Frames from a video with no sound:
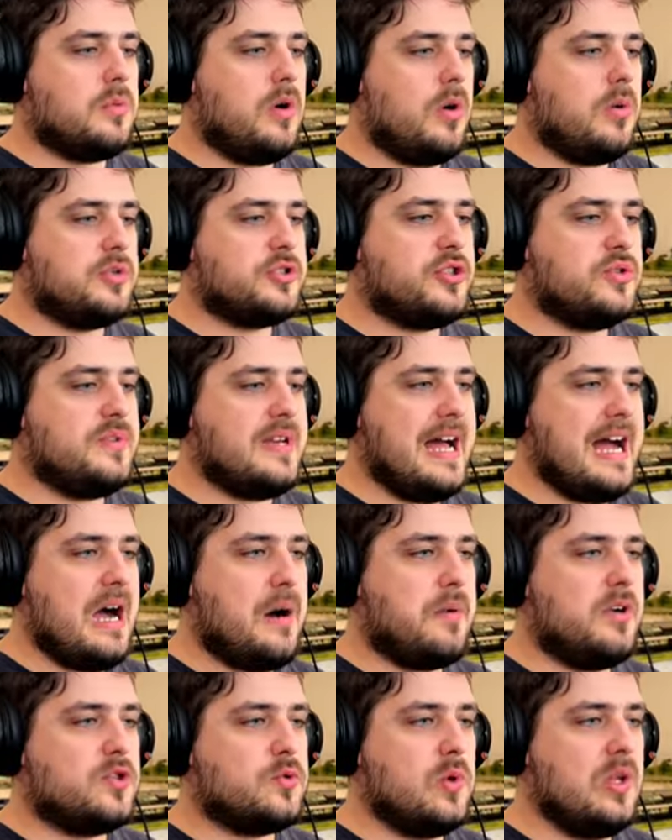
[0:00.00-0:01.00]
what we'll do
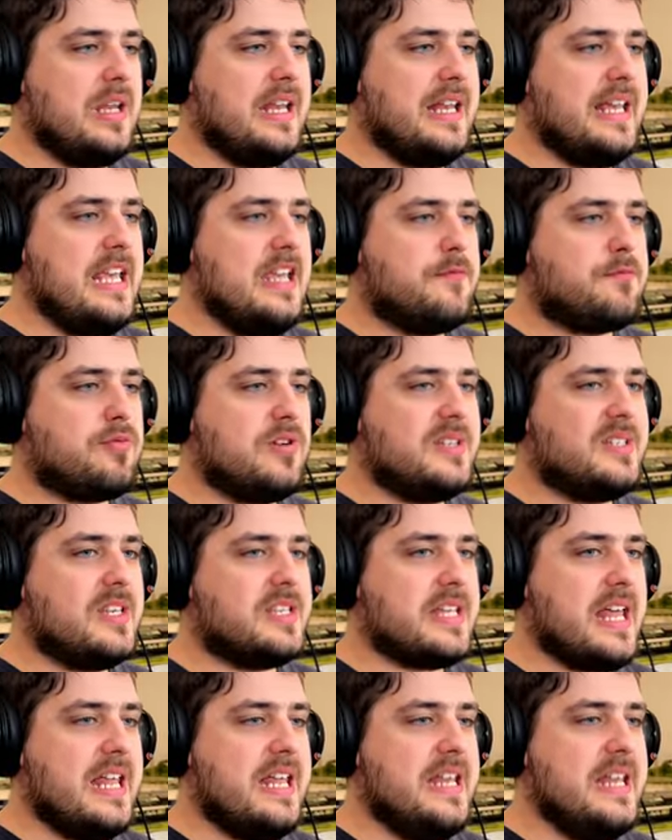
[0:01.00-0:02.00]
now is we'll leave
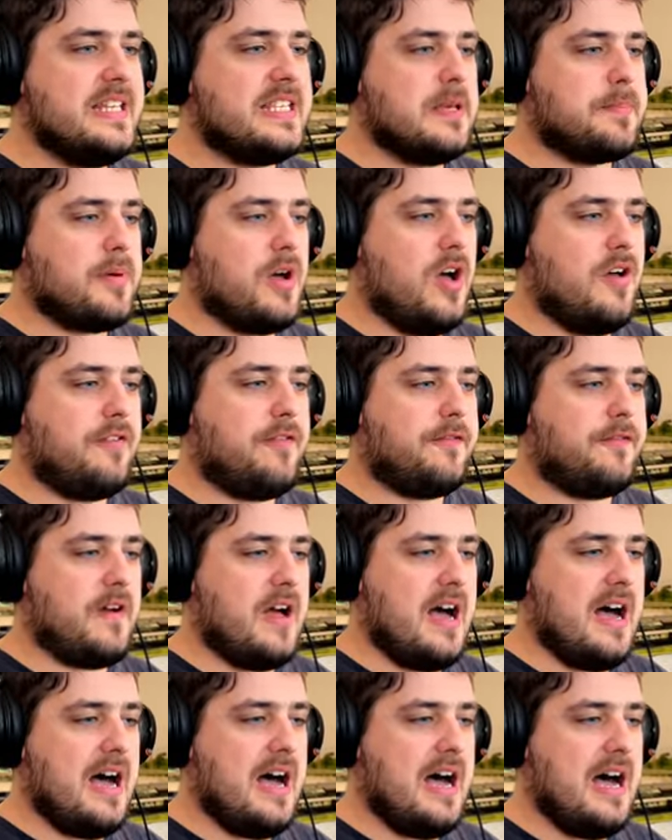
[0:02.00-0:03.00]
Princess Elizabeth
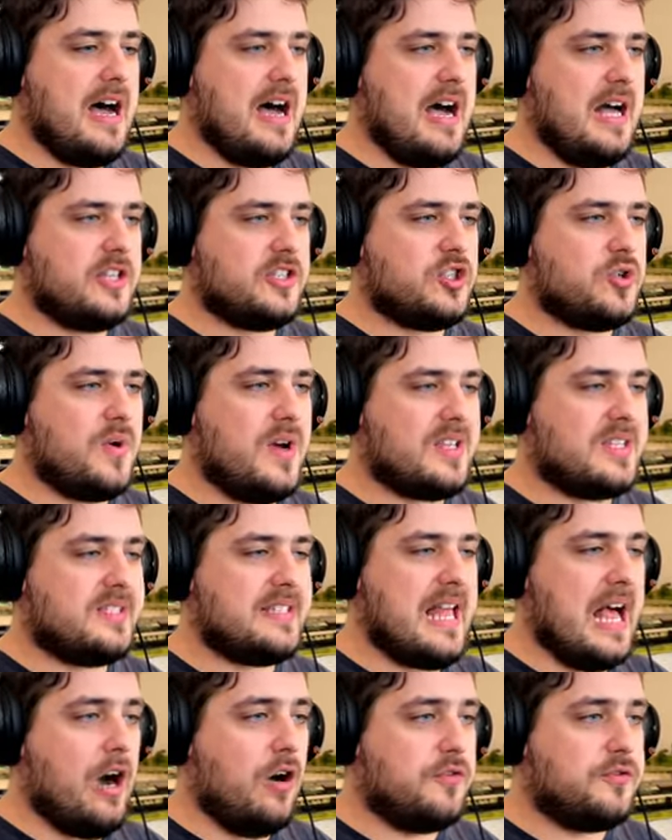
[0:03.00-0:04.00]
uh, to
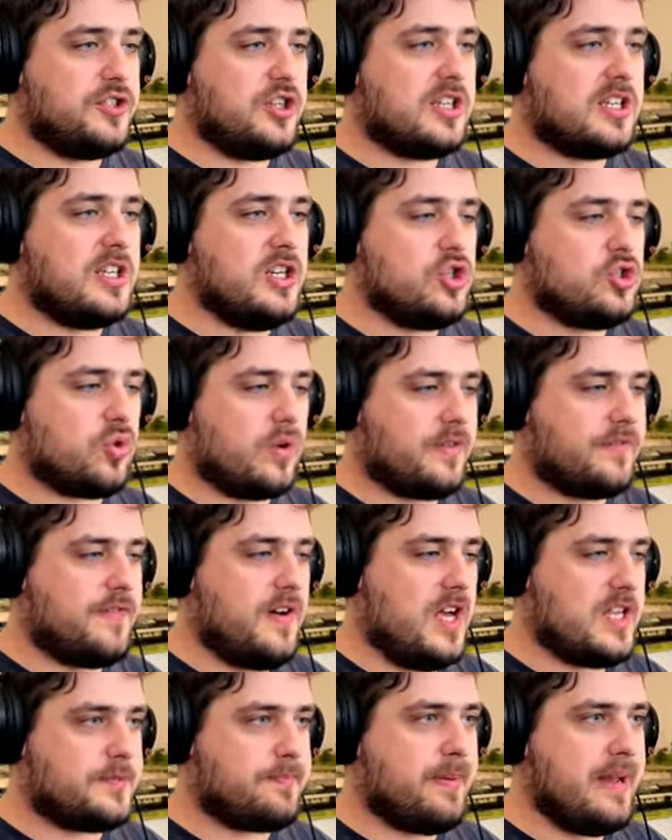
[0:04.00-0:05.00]
herself. She can enjoy
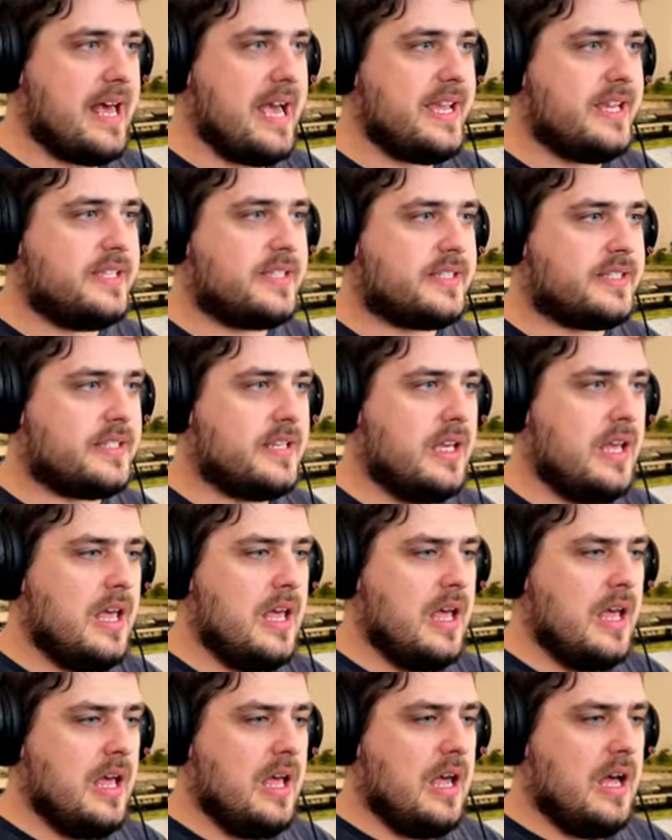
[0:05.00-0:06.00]
first place.
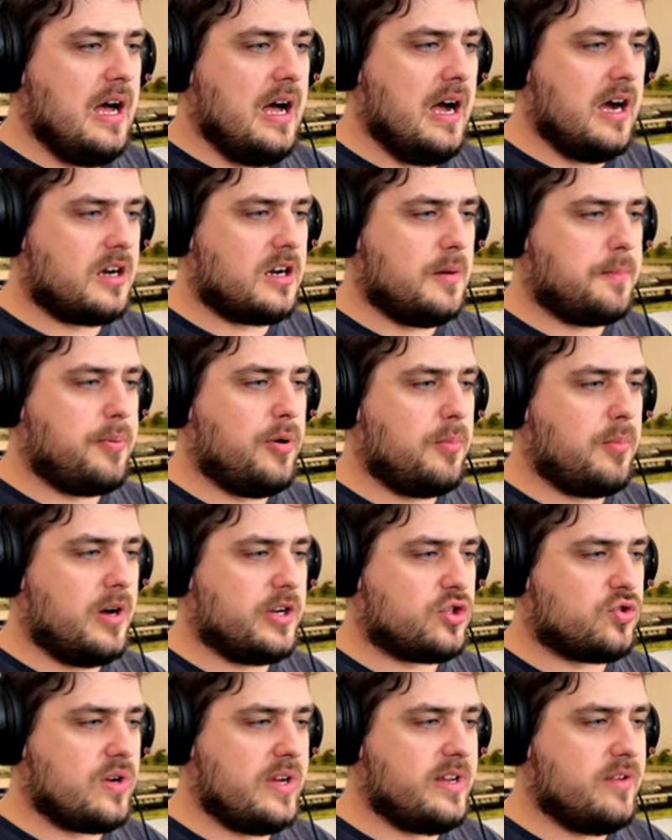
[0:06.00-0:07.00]
Uh, I'm going to put my
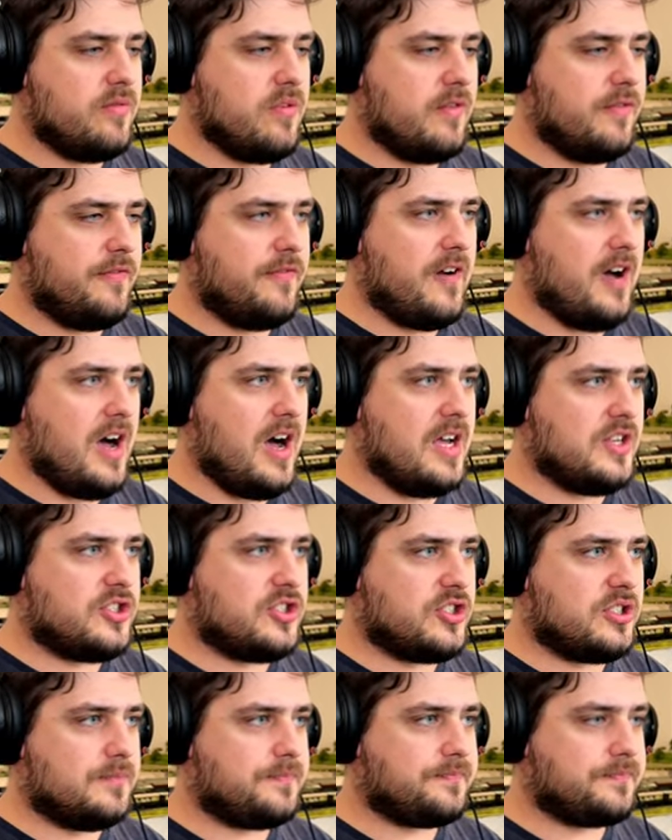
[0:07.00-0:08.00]
train in
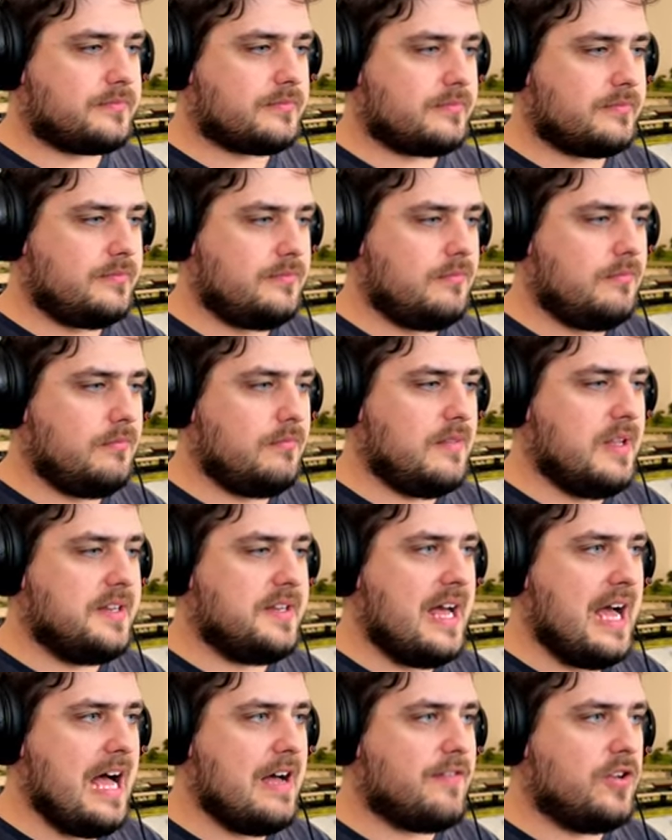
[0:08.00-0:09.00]
reverse and
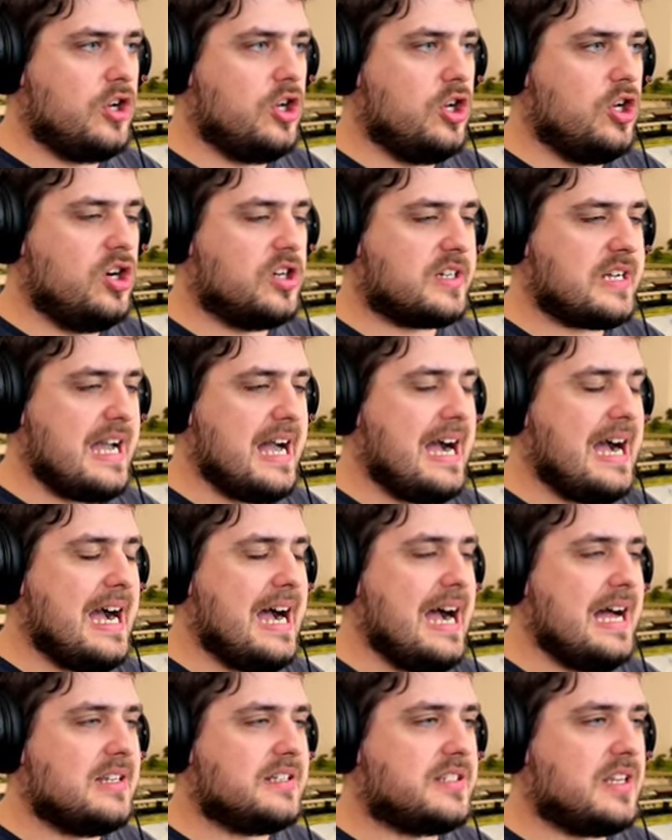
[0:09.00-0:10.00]
have a look
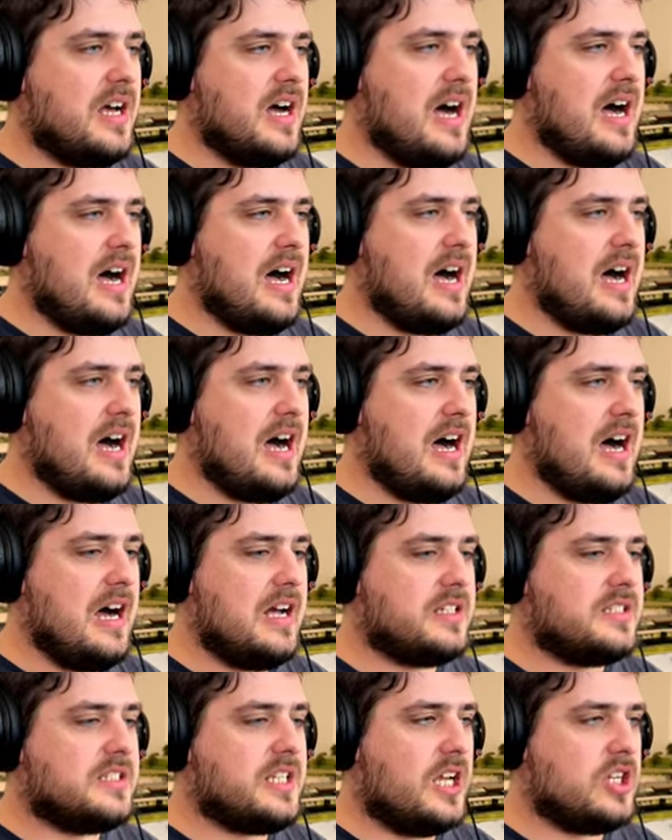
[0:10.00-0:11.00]
at uh,
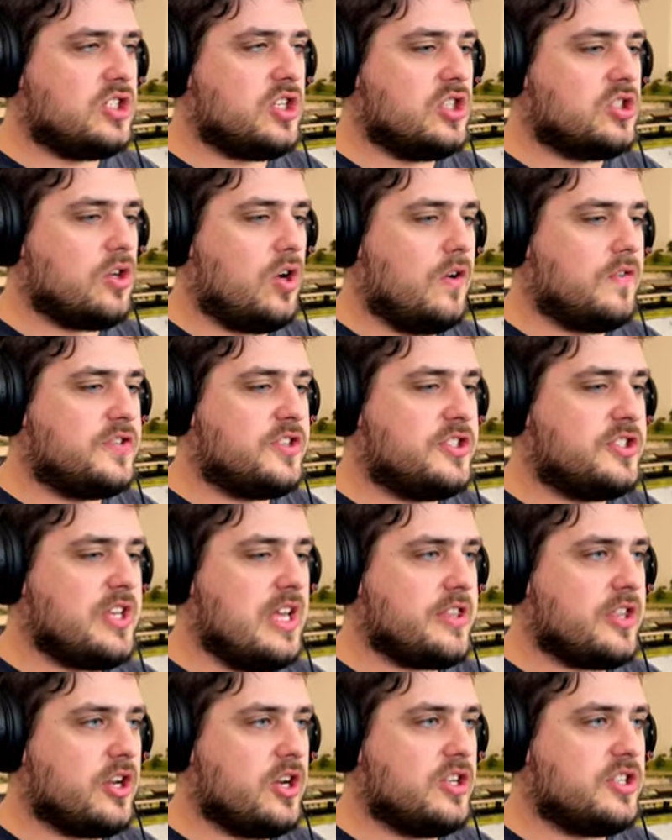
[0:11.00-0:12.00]
Duchess of
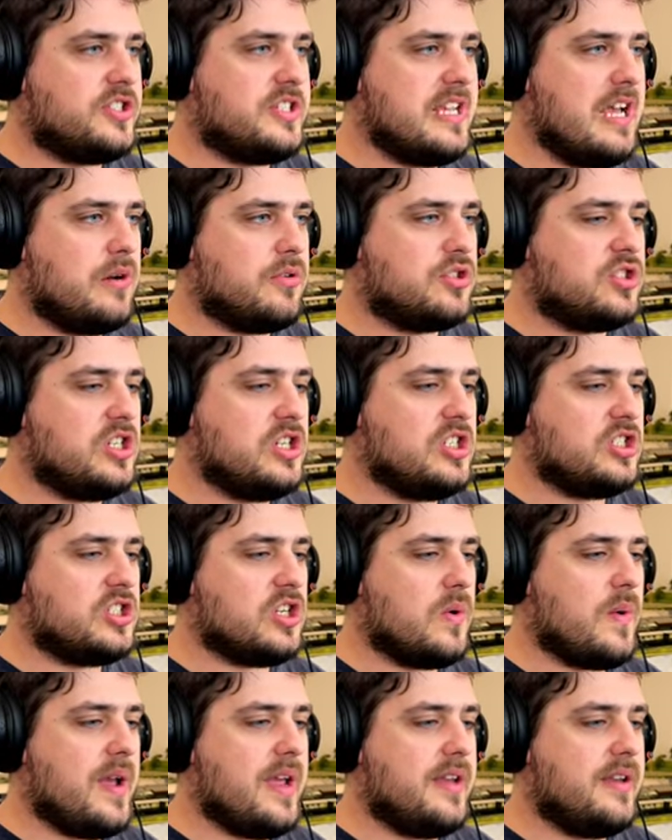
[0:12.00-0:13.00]
Sutherland, see how she's
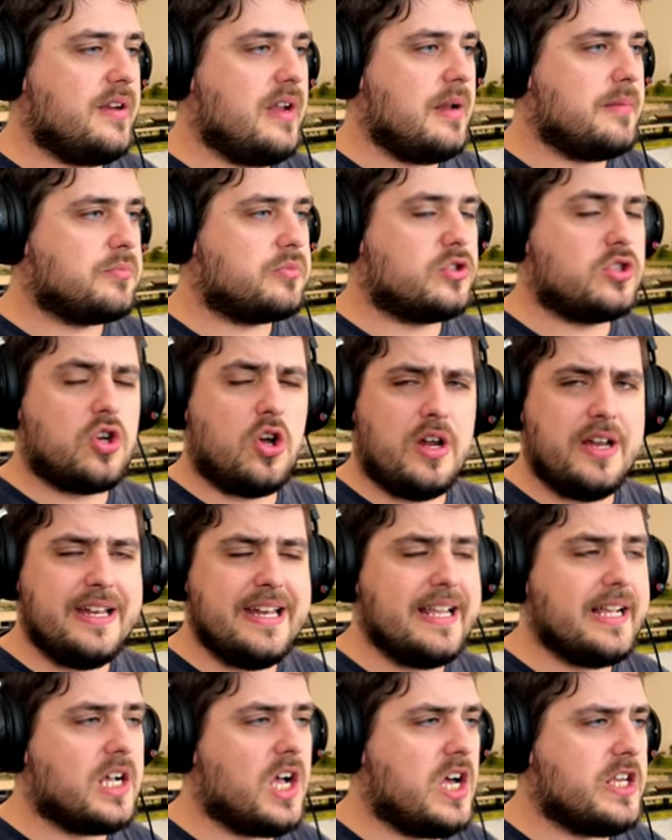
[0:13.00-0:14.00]
doing. I'm trying to
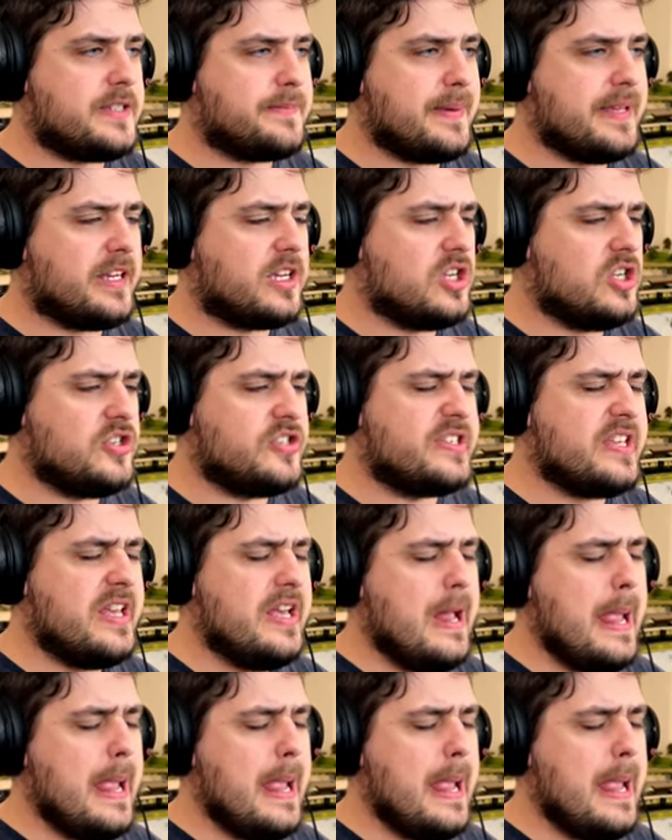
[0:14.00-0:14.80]
link her speed because